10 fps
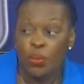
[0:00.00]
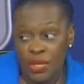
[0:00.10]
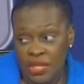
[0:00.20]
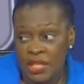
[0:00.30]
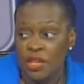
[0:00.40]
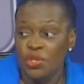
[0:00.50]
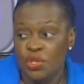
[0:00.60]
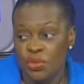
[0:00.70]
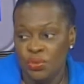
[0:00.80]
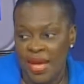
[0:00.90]
We're seeking
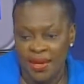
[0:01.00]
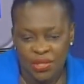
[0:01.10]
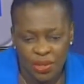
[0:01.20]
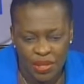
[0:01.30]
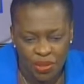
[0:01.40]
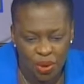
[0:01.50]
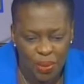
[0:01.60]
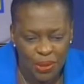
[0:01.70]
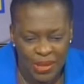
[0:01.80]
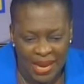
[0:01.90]
to do that. So it's
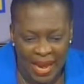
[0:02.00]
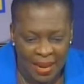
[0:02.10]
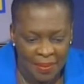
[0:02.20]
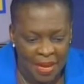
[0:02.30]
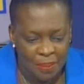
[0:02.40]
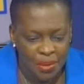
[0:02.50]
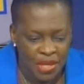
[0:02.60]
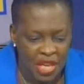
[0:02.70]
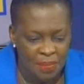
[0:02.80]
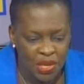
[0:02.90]
almost like I'm
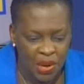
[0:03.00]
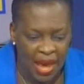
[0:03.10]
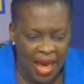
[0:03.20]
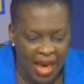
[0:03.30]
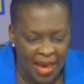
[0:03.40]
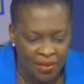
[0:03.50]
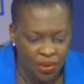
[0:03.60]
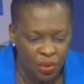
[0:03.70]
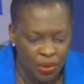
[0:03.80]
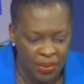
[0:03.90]
keeping your hand
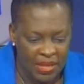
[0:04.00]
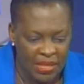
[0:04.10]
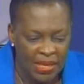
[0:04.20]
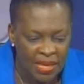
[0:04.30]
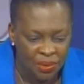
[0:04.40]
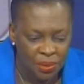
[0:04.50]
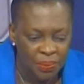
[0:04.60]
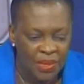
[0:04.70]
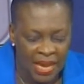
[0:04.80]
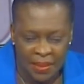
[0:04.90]
on the till
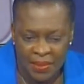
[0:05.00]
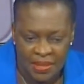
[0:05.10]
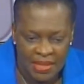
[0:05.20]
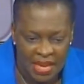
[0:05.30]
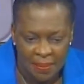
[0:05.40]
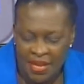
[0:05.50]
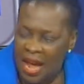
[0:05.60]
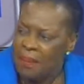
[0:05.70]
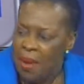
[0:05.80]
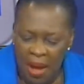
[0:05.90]
and at the same
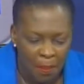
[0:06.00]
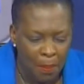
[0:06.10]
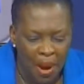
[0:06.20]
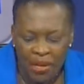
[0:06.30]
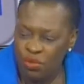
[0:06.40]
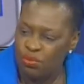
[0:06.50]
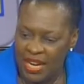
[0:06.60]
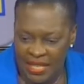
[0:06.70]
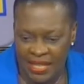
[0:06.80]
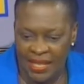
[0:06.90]
time
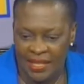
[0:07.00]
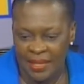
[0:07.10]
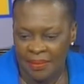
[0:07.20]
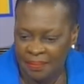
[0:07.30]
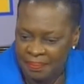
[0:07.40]
moderating it.